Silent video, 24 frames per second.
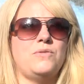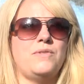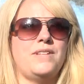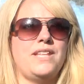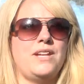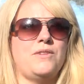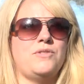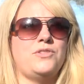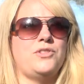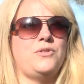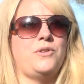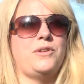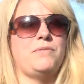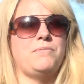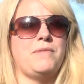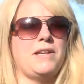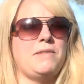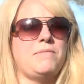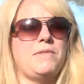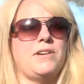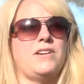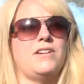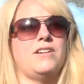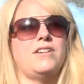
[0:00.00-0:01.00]
when they were doing
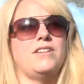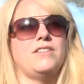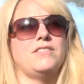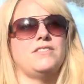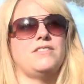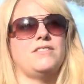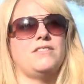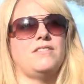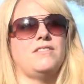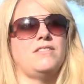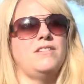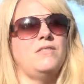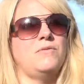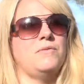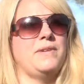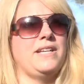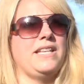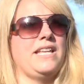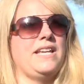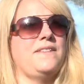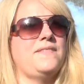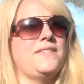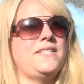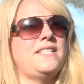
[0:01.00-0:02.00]
big murals or
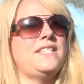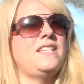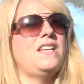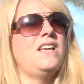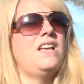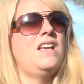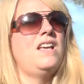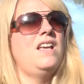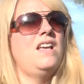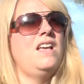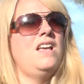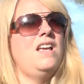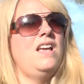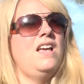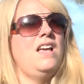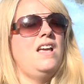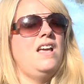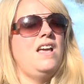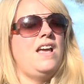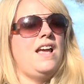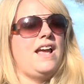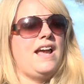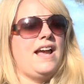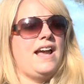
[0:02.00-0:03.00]
reliefs.
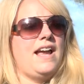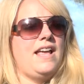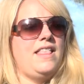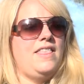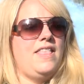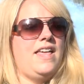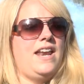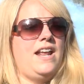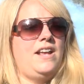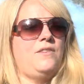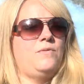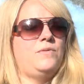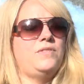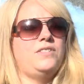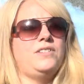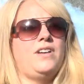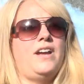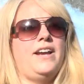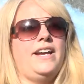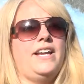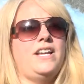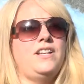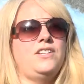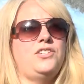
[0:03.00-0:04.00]
And then I was
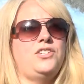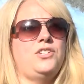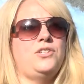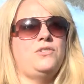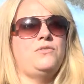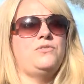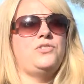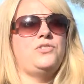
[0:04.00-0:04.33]
talking to